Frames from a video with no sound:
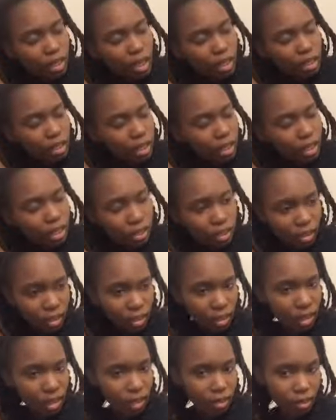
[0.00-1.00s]

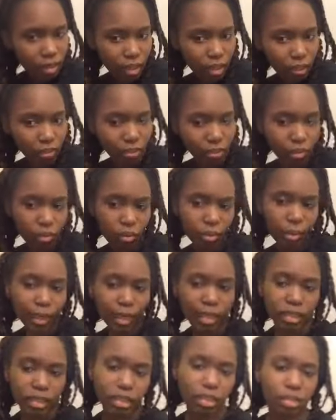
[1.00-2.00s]
nothing. I don't care what
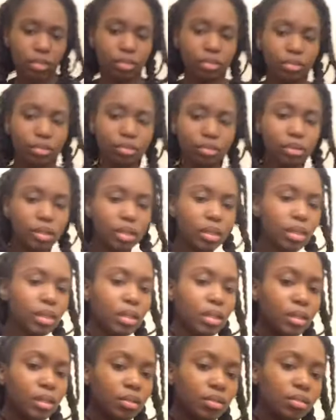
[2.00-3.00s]
nobody tells you.
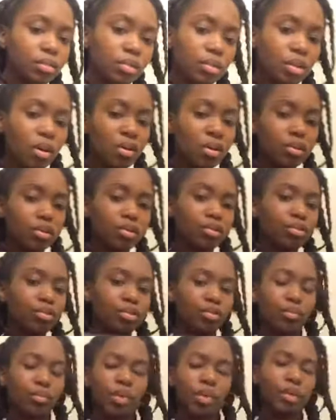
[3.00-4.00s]
You talk
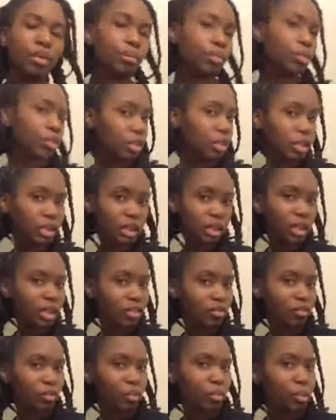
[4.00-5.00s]
to one of the most
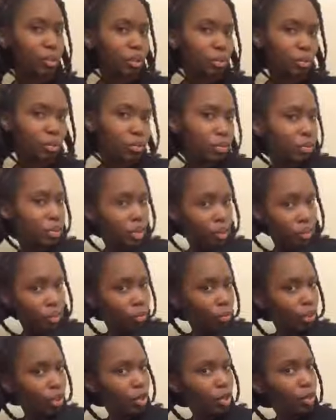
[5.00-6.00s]
successful people in the
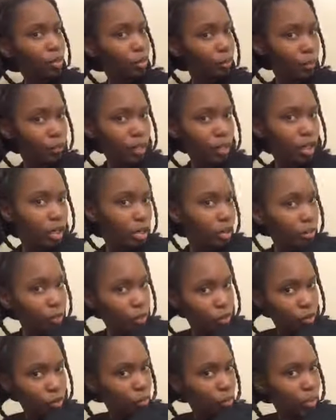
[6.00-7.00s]
world, one of the
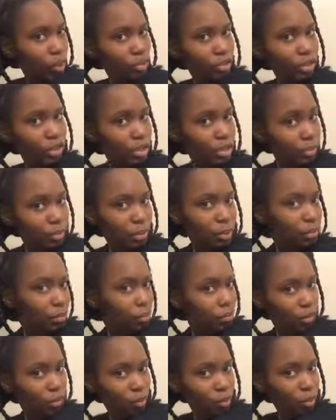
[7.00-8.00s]
most wealthiest
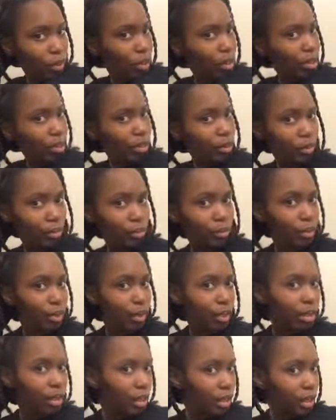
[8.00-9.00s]
people in the world,
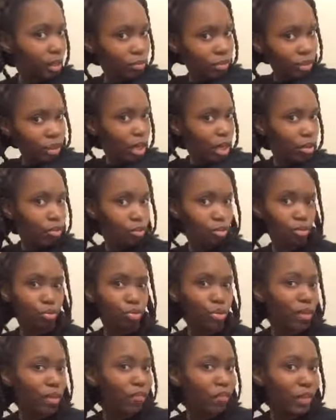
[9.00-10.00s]
they'll tell
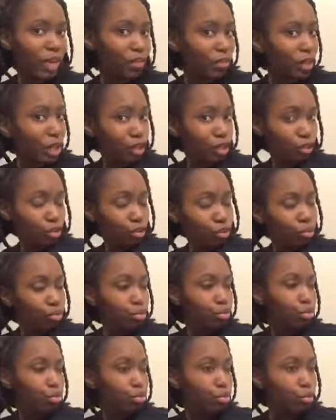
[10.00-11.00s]
you, your favorite
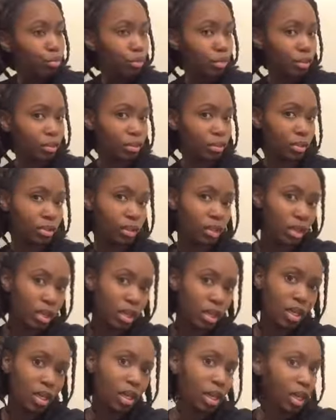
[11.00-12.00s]
YouTubers,
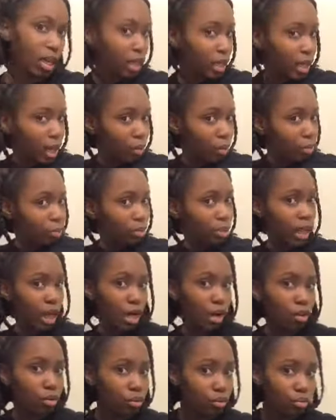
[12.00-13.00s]
like, they will
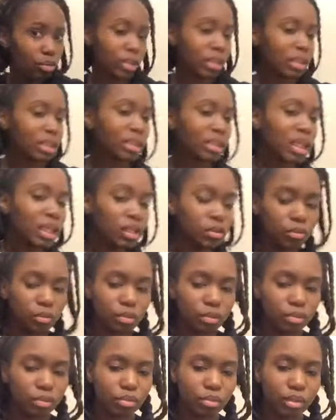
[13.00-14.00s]
tell you
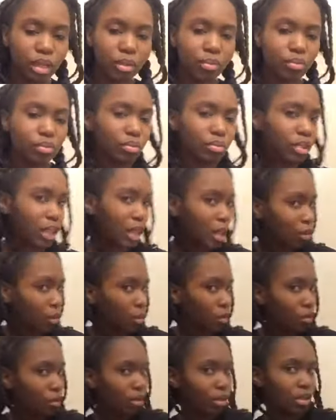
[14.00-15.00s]
successfully, they will say
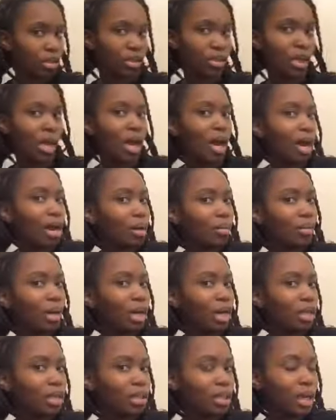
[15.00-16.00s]
all the time,
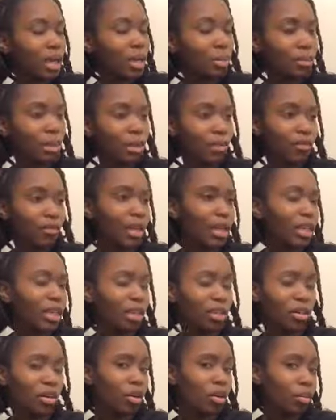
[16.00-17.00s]
like, it's nothing but faith
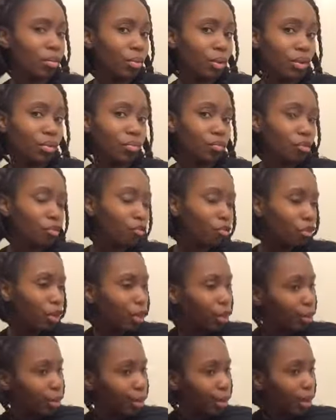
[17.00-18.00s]
and all work for
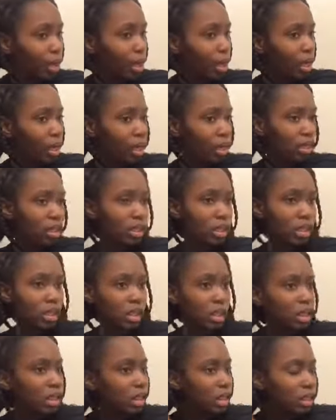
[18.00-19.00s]
real.
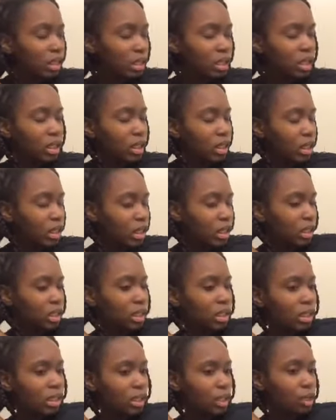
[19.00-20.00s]

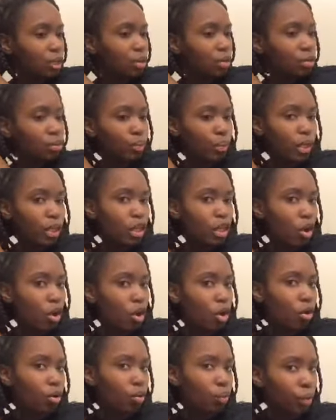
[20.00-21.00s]
Consistency goes with
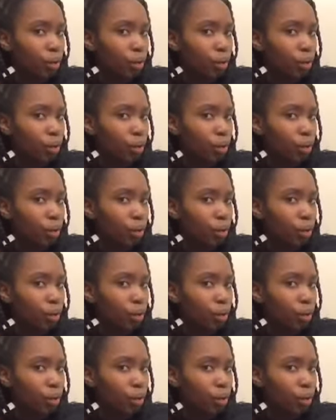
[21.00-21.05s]
hard